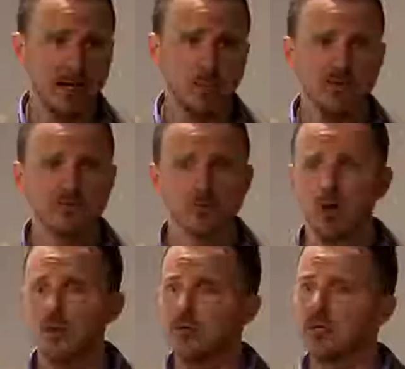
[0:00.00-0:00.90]
We have
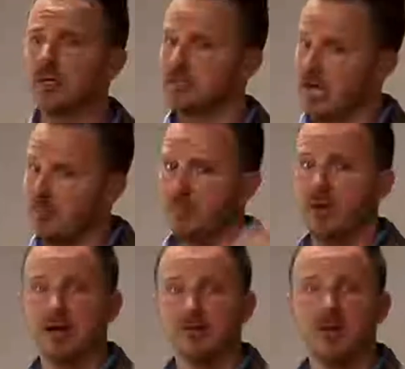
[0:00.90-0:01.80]
grown, top and
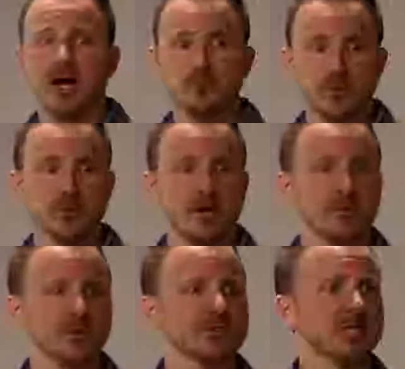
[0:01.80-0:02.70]
bottom line, real
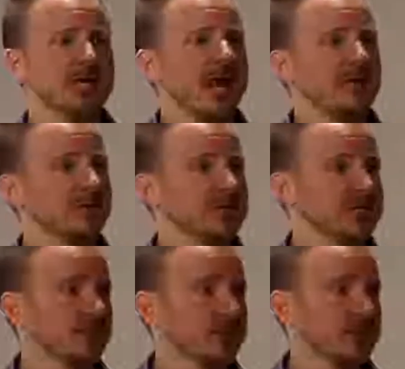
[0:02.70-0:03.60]
numbers, every
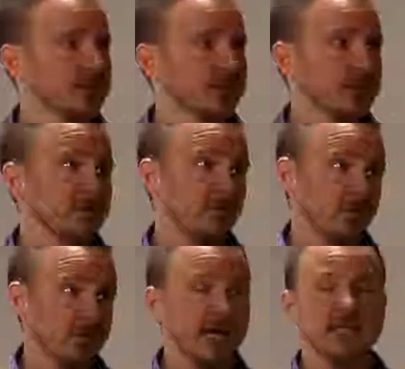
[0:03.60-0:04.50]
single year
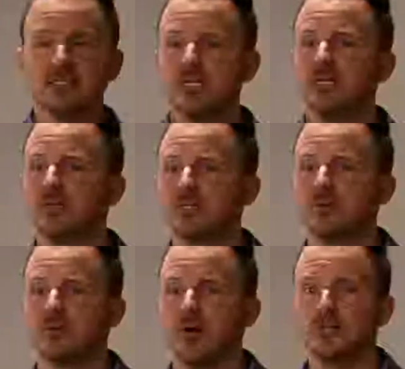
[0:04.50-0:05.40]
for 19 years in
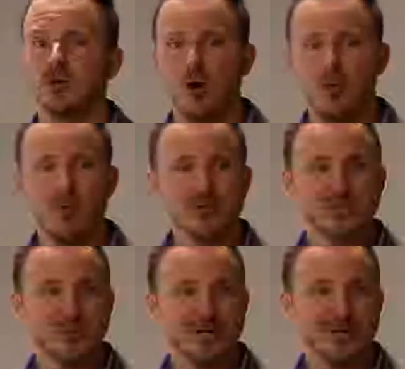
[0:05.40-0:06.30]
a row. It's almost
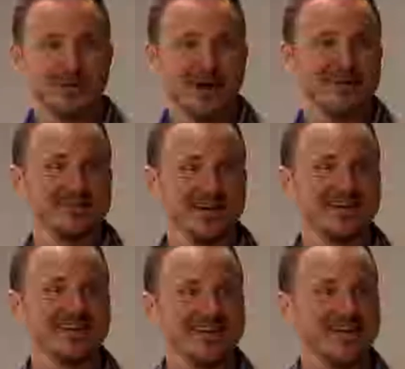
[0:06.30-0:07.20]
20. We're right at
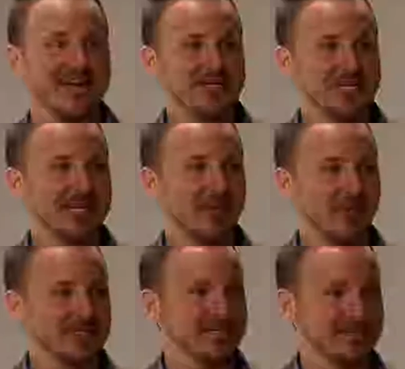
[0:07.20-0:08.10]
that edge. I can't
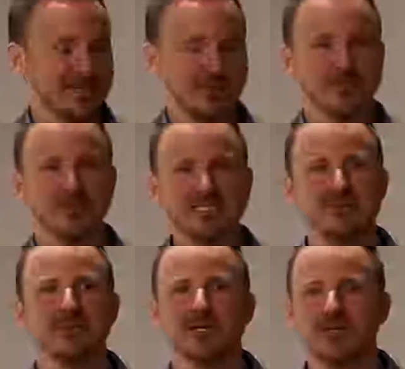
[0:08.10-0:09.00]
wait to hit that number. I told my
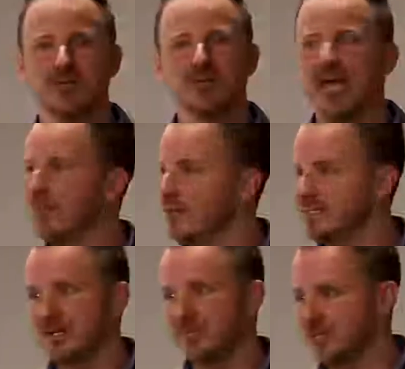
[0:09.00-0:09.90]
team, you can't
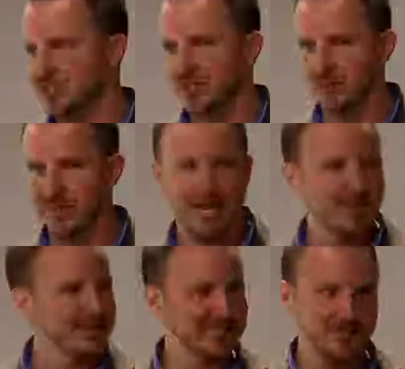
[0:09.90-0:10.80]
mess it up this year. We can't
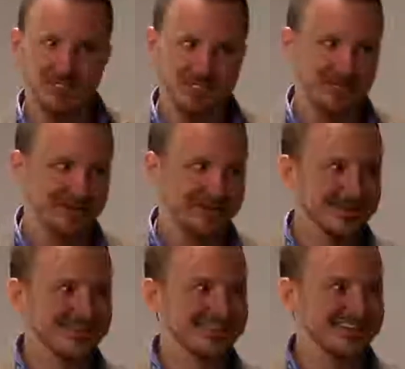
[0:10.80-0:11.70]
mess it up this year
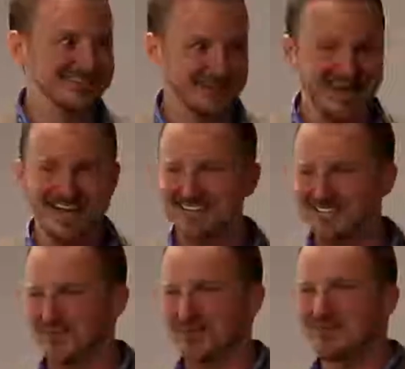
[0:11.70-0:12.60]
because we got to hit the
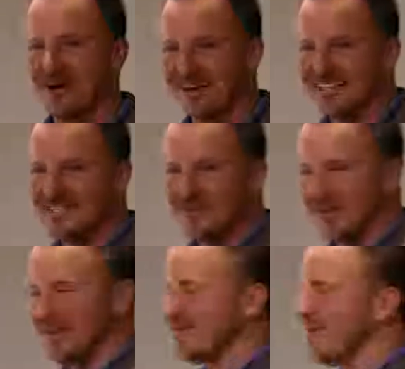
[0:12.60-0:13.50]
20 mark. I need
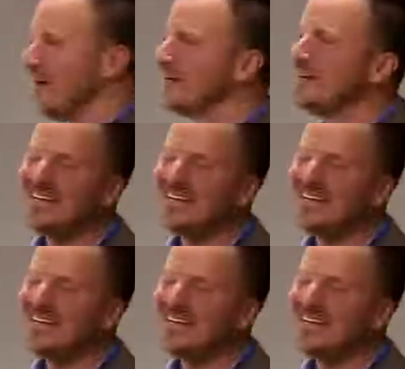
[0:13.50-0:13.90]
20 in a row.